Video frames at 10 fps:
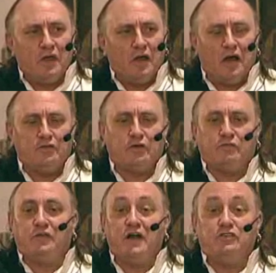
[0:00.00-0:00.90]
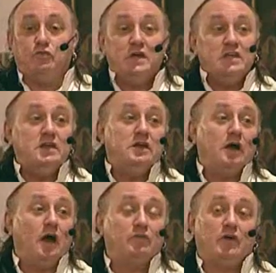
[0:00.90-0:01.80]
I took a flight to India.
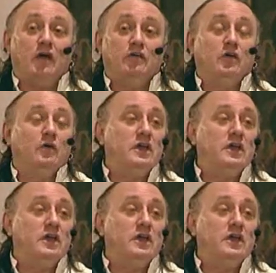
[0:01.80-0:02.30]
I was hired to go to